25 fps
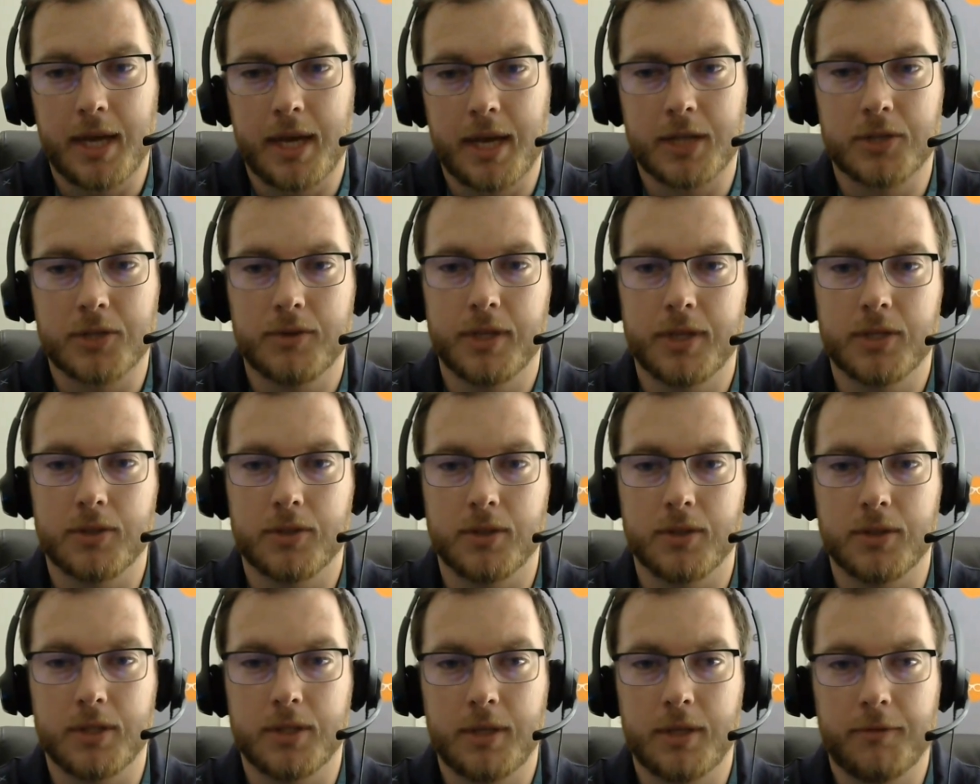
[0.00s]
tax
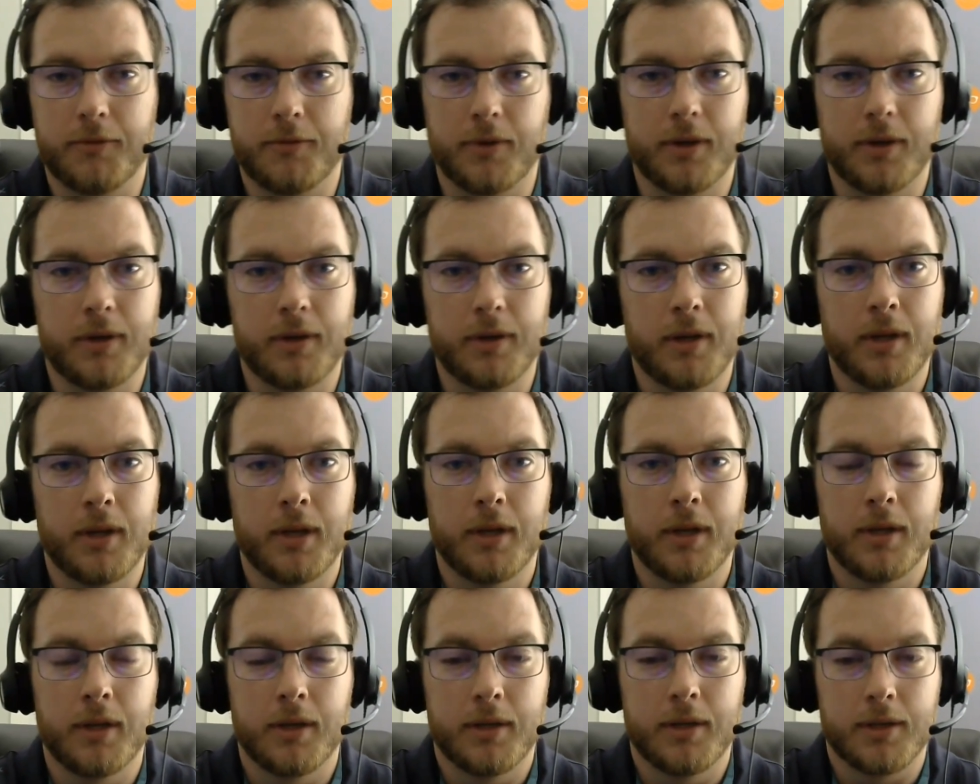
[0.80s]
rates are different.
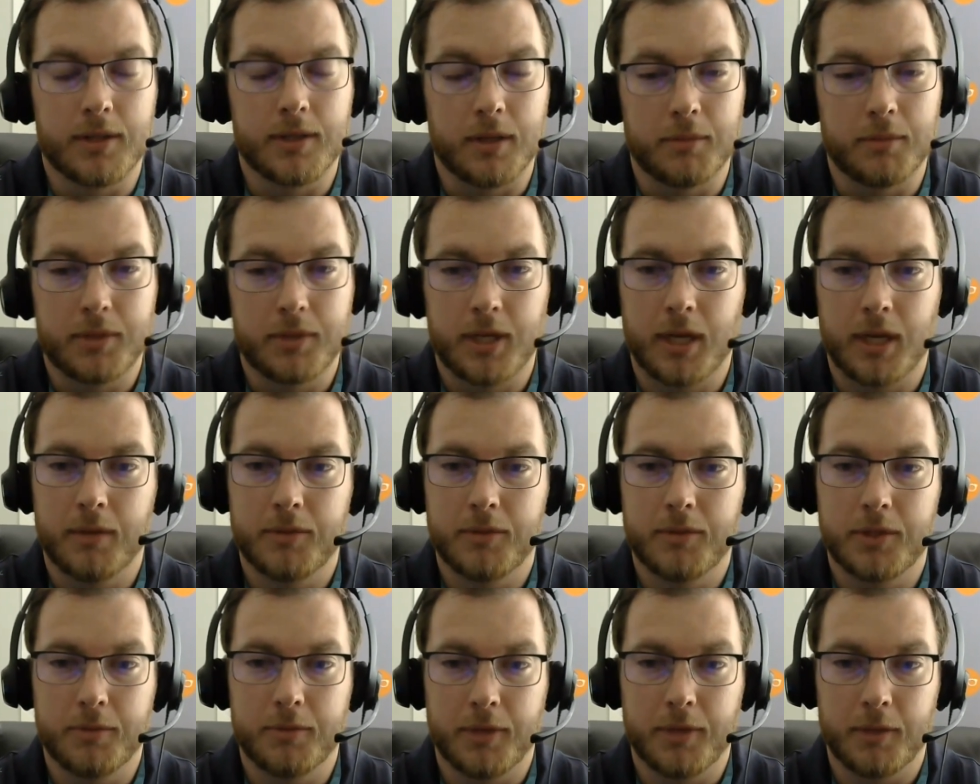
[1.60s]

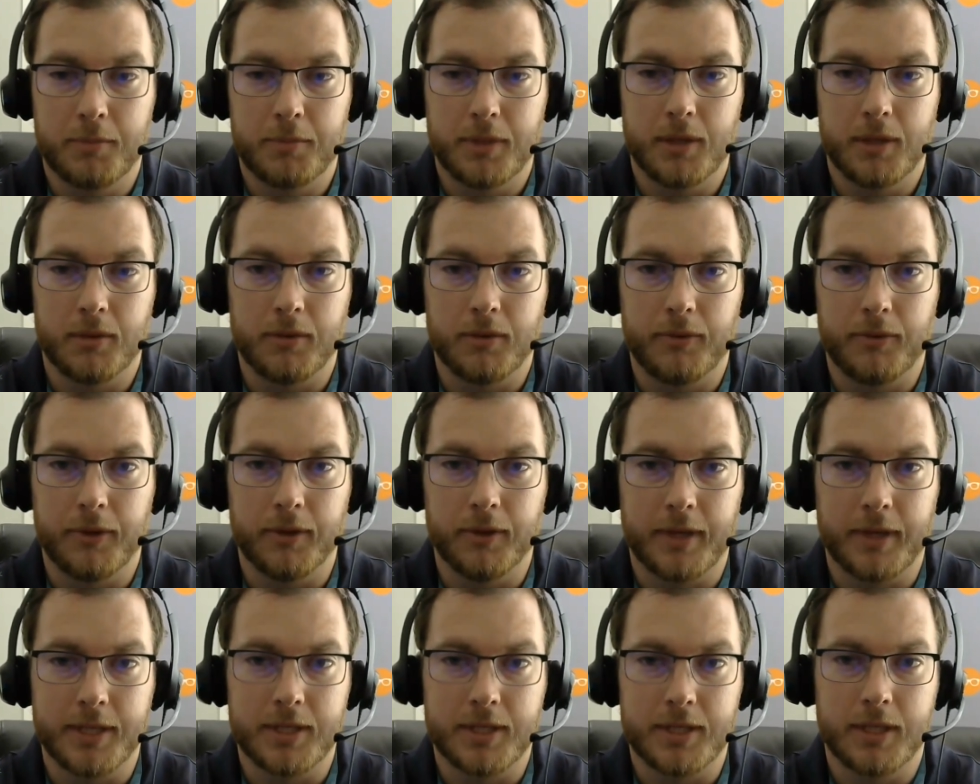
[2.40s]
Sometimes you might be able to
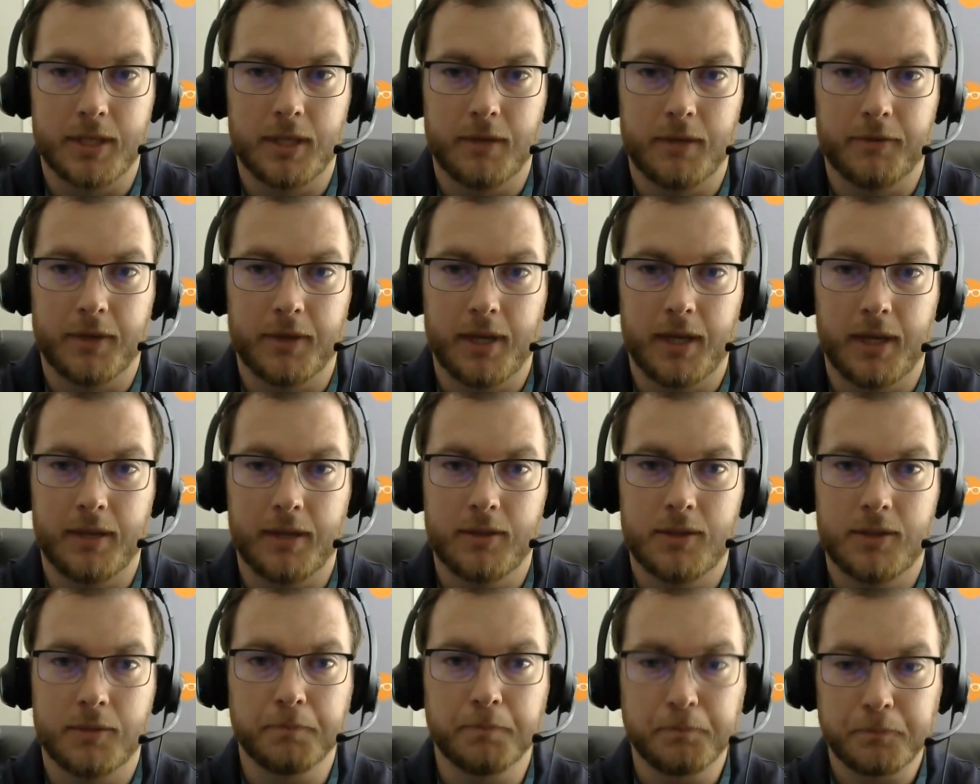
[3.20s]
realize enough
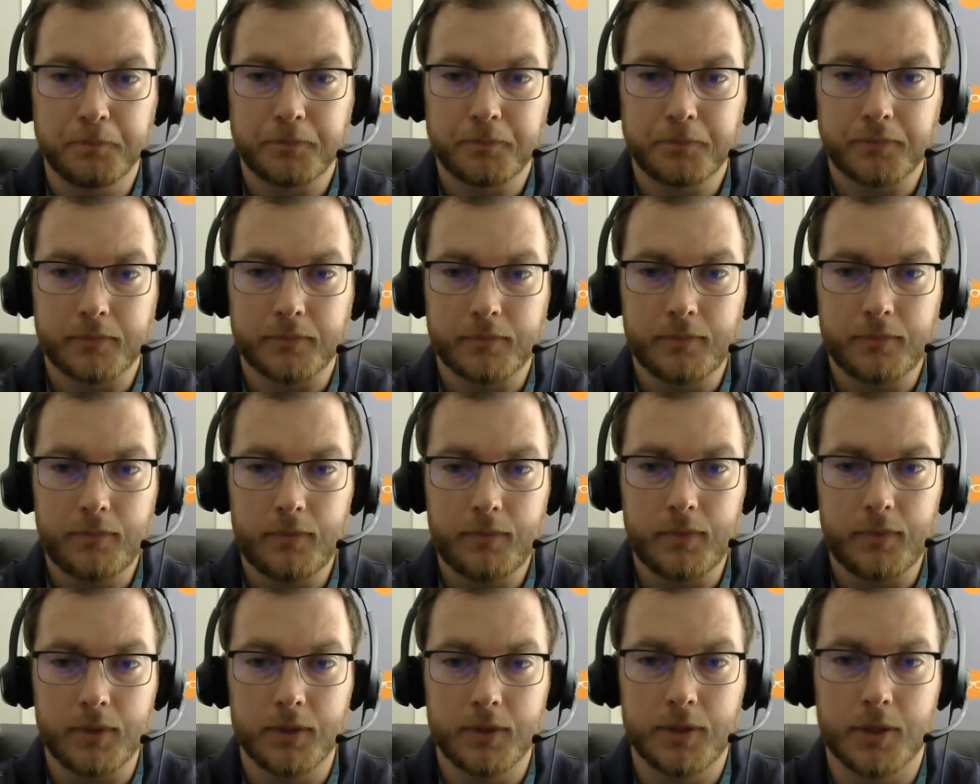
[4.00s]
gains
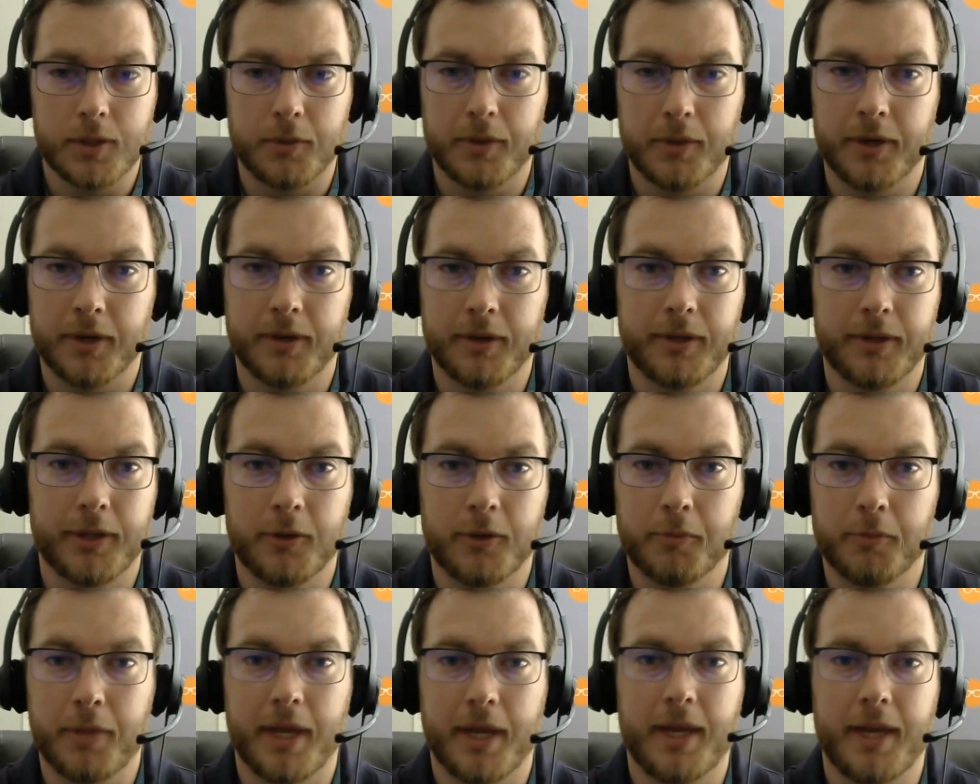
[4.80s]
to where you
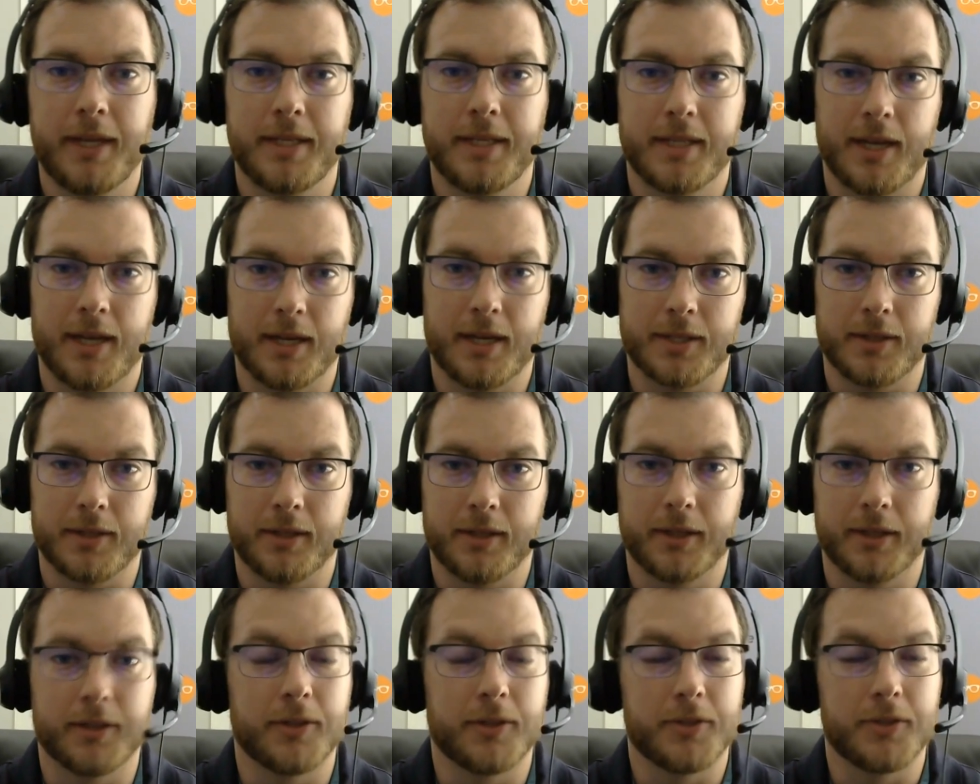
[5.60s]
don't pay any tax
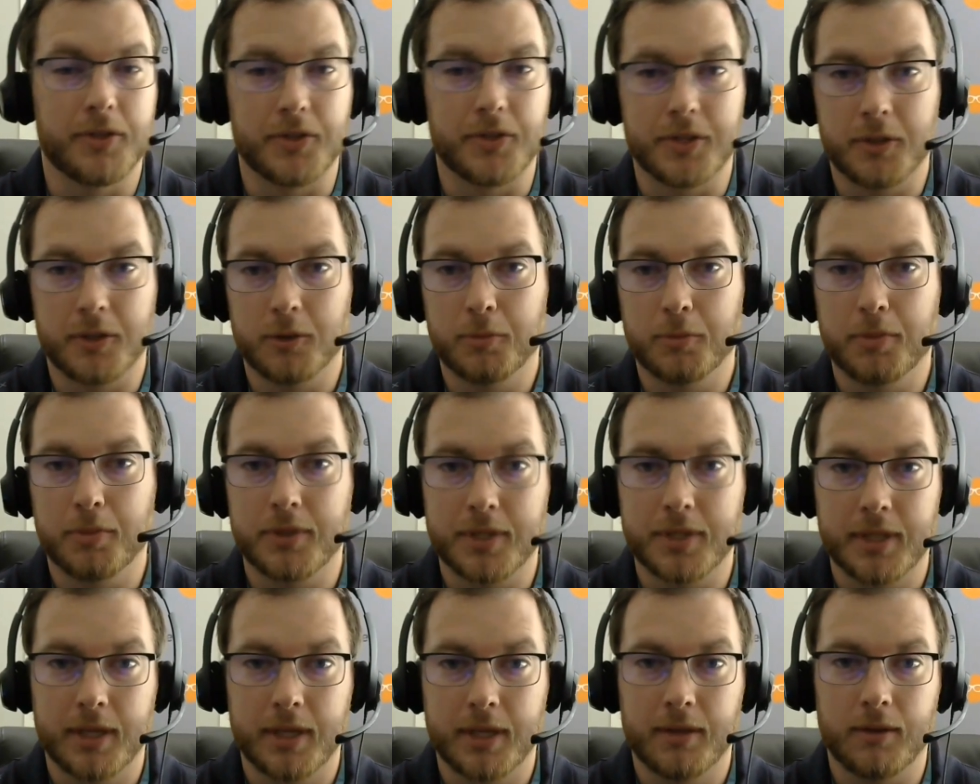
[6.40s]
on it. There's a zero
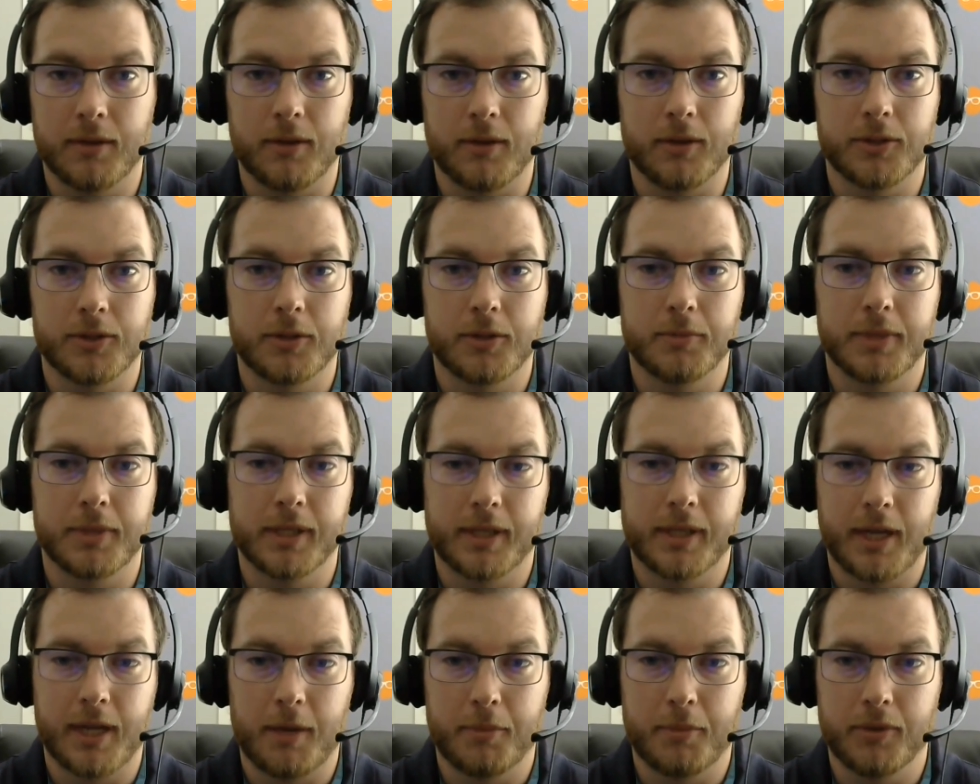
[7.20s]
percent long-term
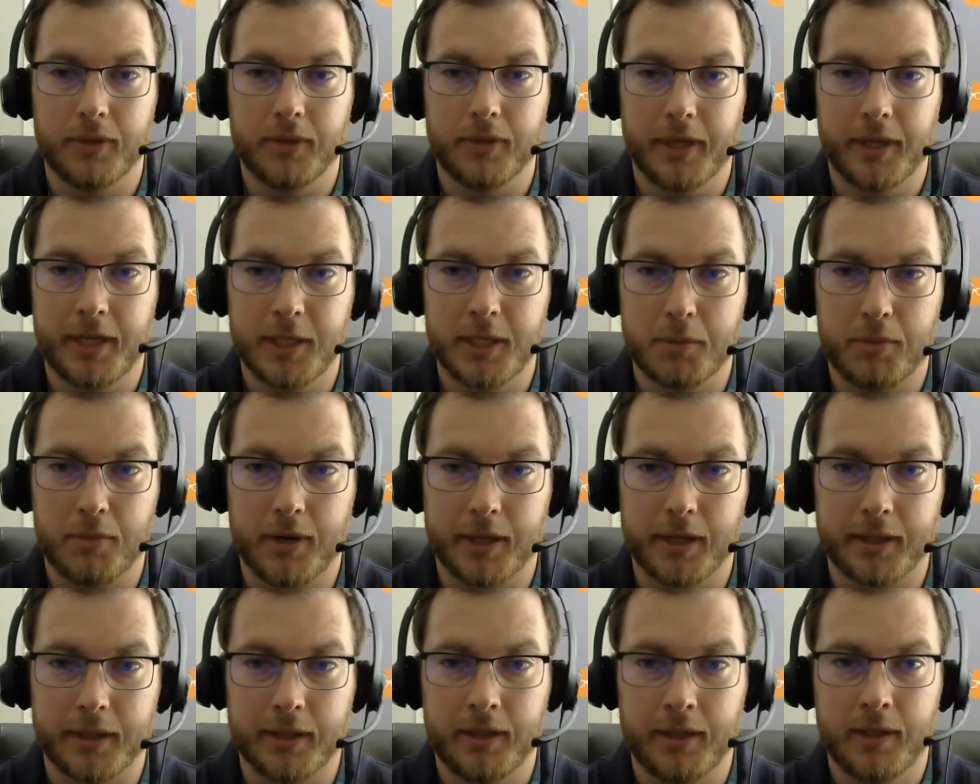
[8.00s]
capital gains
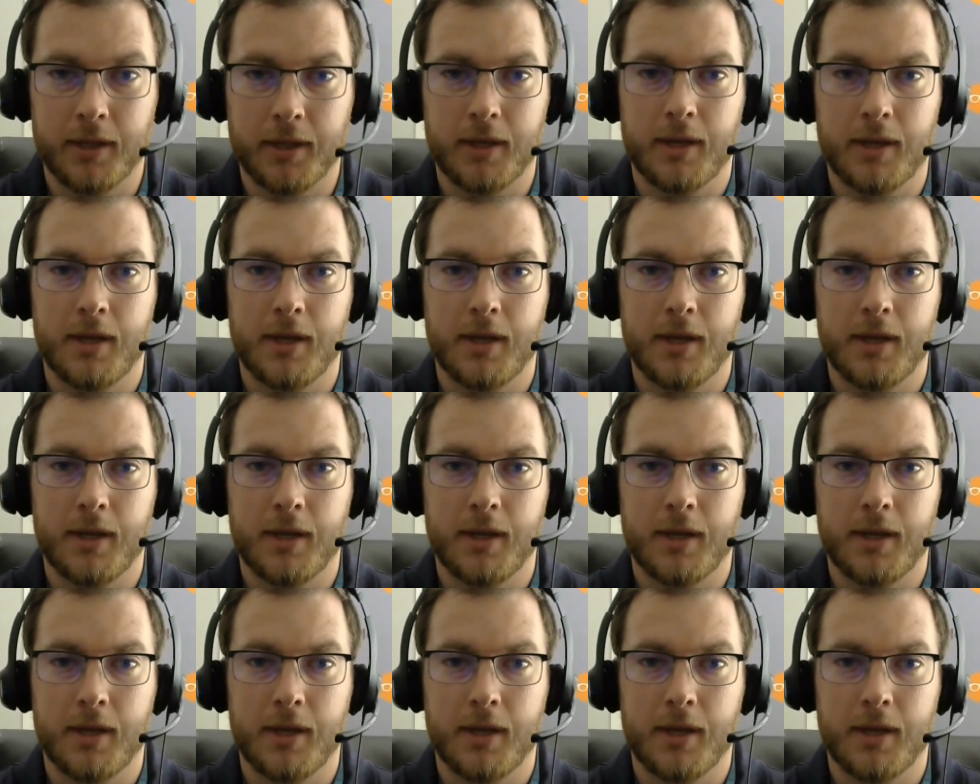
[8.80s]
bracket.